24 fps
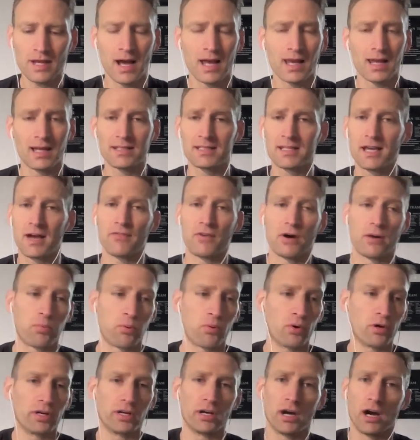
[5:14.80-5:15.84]
I like to have our
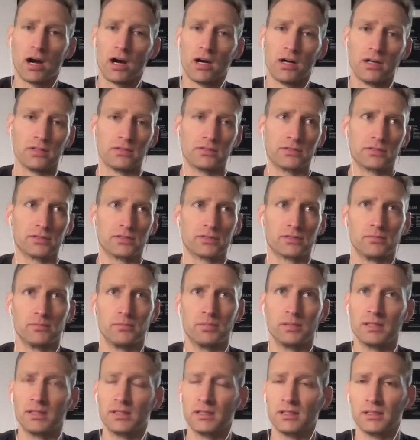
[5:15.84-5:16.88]
point guards
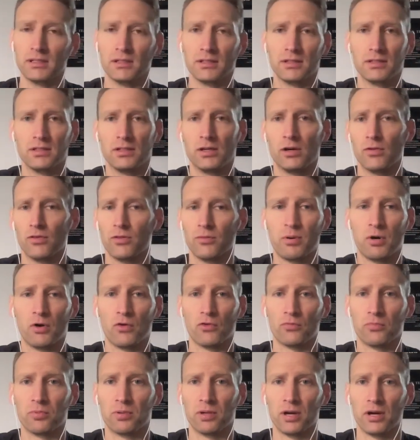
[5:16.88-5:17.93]
be, the
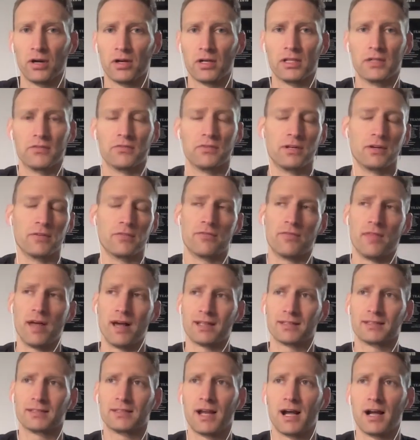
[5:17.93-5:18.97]
post player, even if
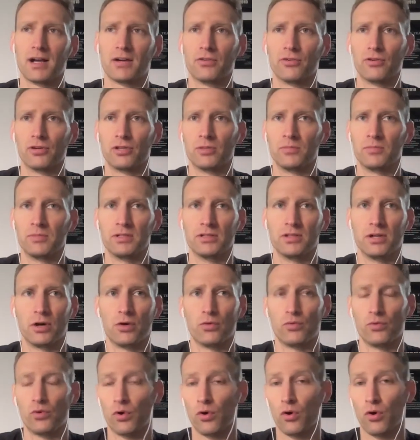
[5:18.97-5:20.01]
that's not going to be their
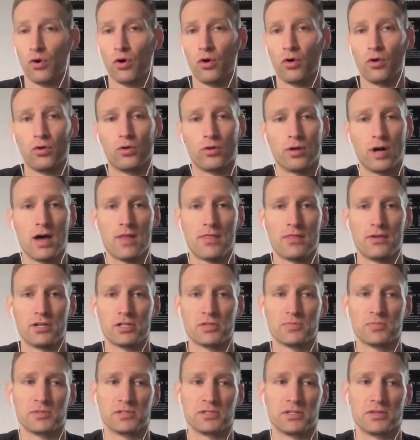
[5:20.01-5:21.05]
role on their
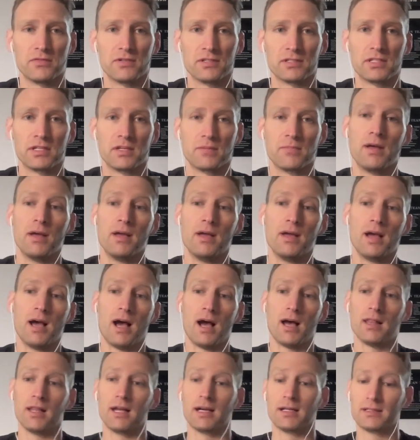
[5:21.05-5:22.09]
specific team.
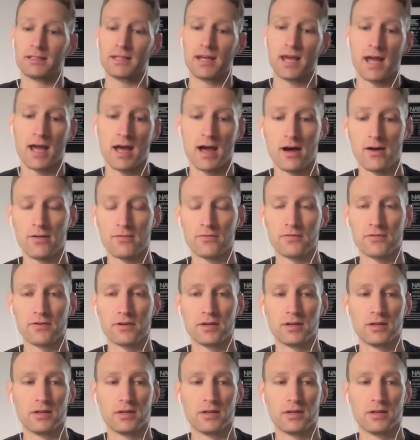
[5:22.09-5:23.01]
I like to have